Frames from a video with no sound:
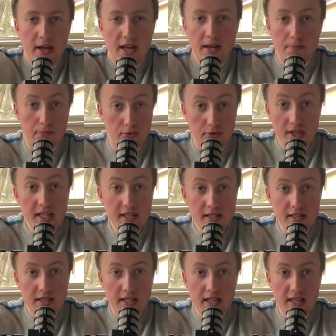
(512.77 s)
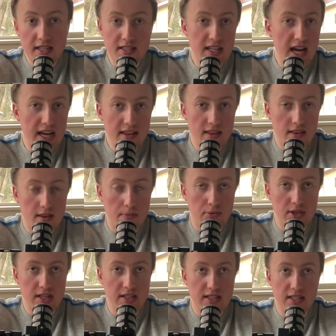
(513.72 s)
And Brees, he's not the
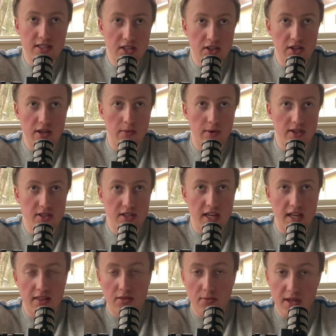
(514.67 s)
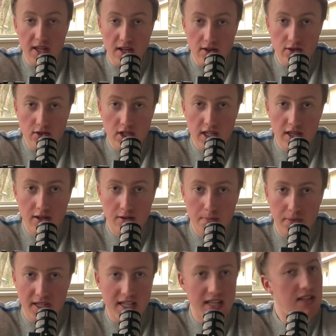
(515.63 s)
Brees necessarily was say three years ago,
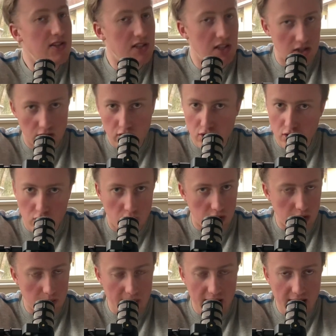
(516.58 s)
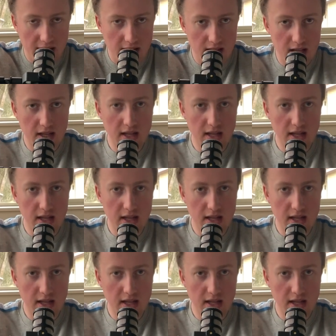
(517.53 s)
but he's still a good quarterback.